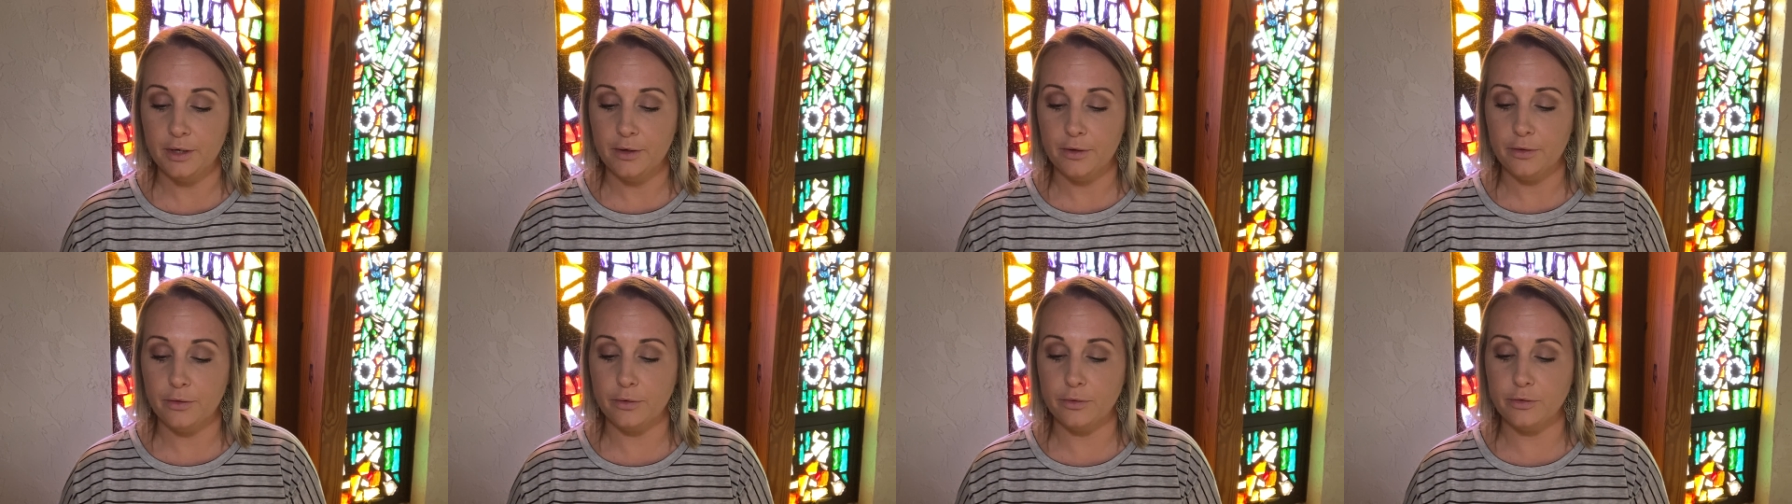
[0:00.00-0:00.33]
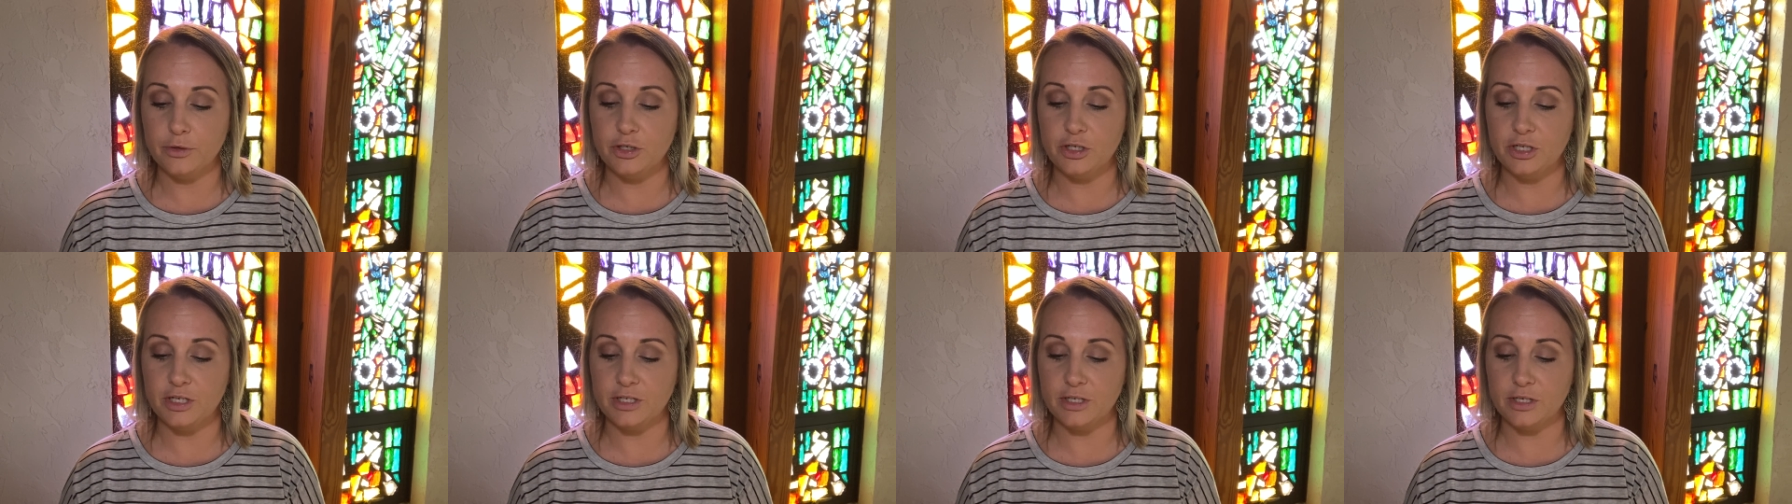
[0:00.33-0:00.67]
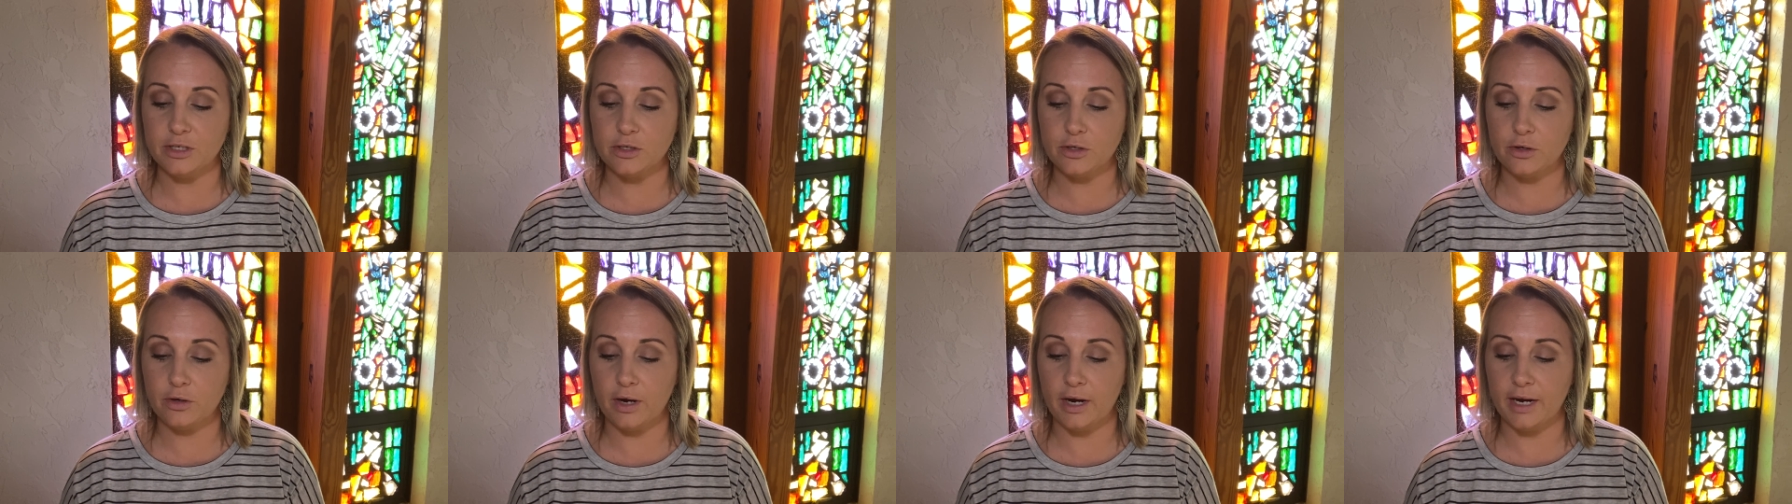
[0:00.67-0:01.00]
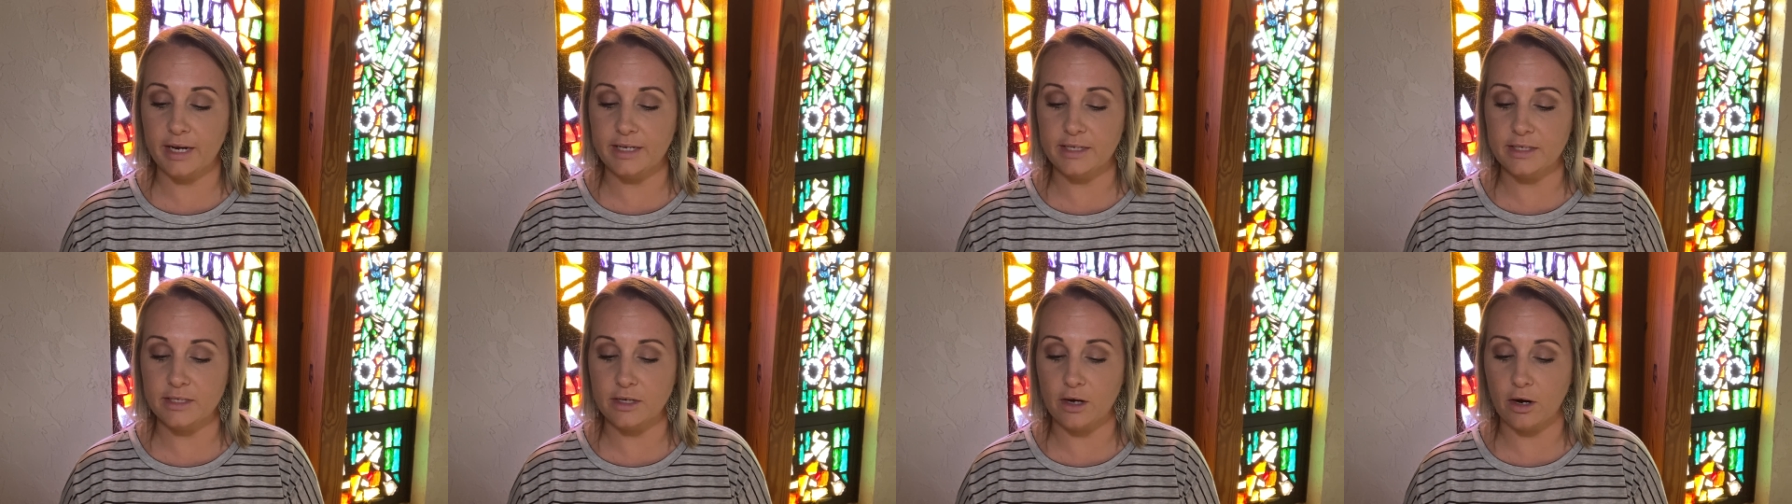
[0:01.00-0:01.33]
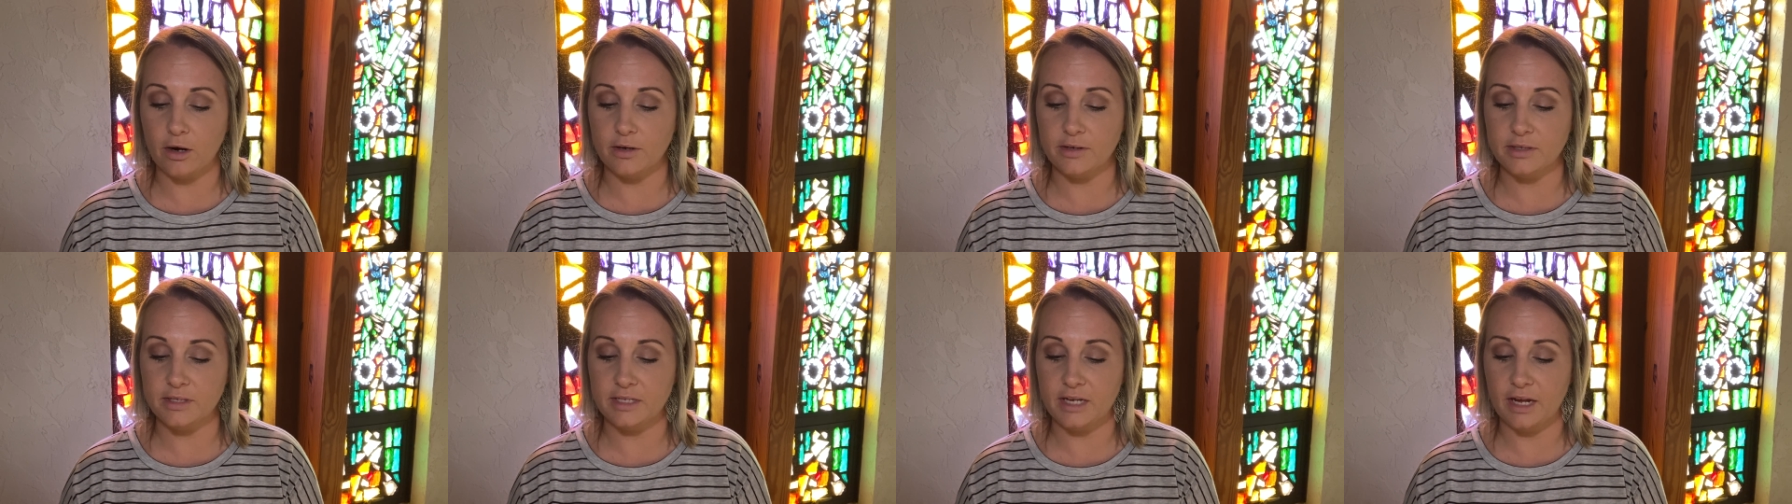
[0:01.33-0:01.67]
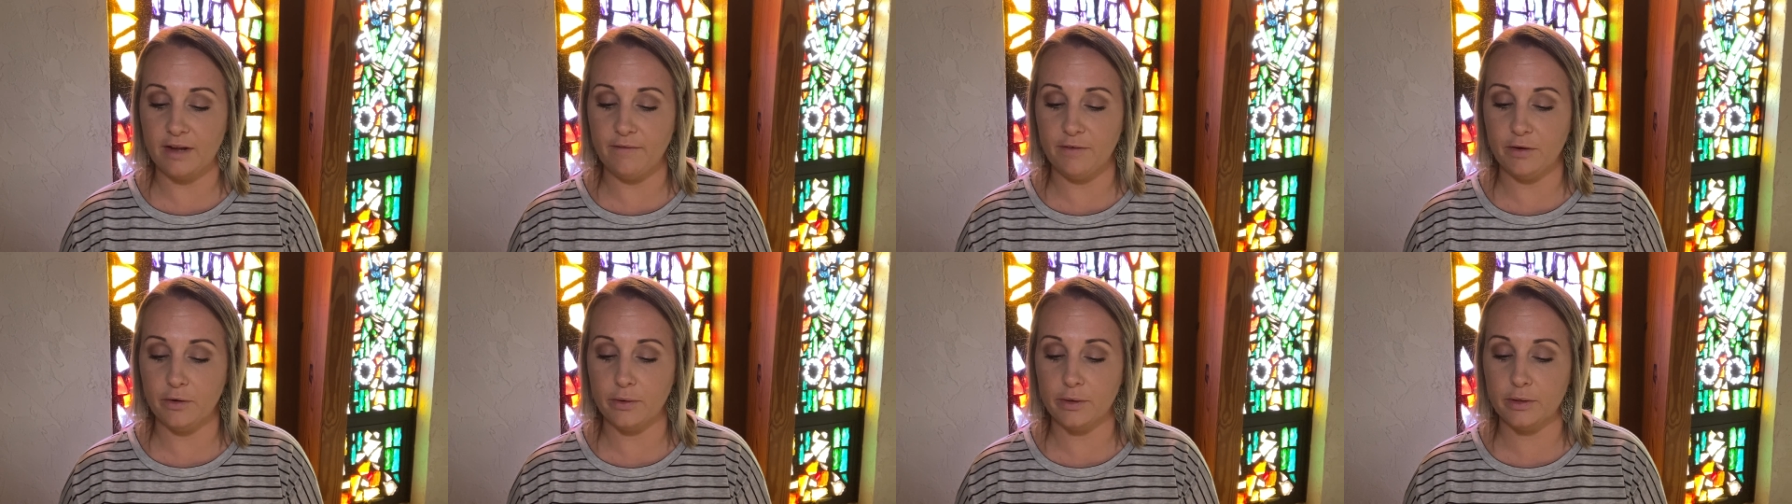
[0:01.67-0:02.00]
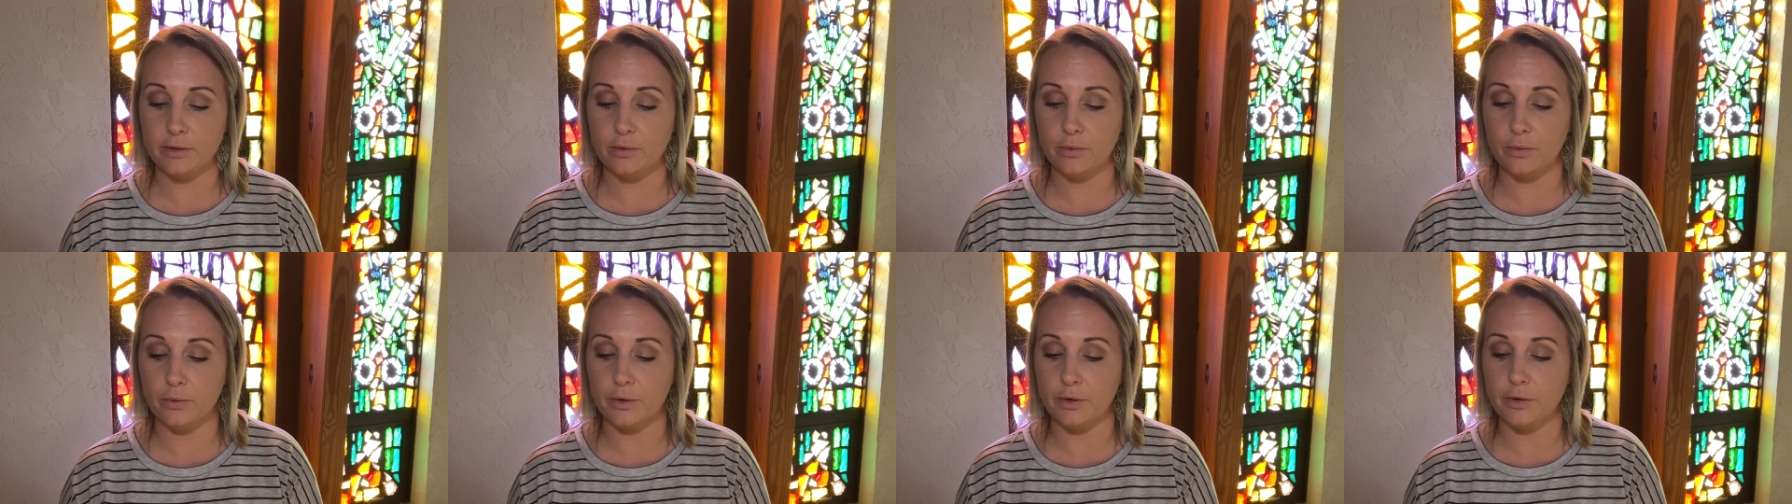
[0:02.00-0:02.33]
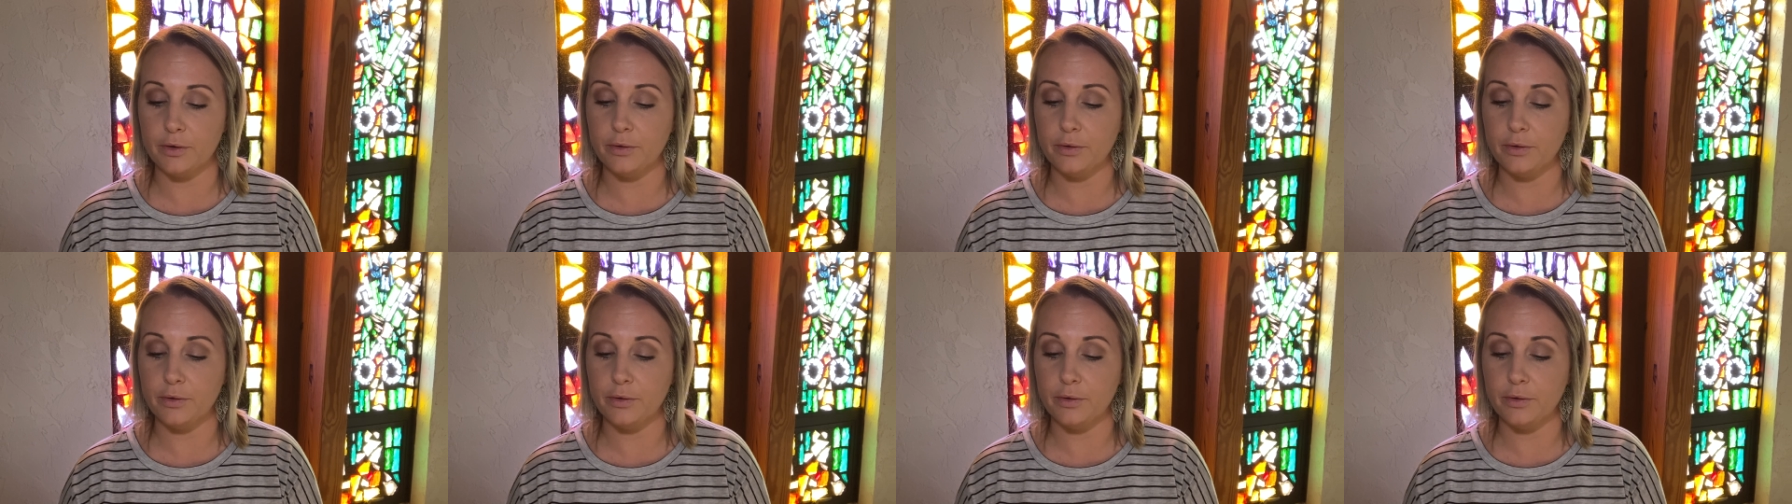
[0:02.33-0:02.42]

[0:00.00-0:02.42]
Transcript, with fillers: Through Jesus Christ, our Savior and Lord,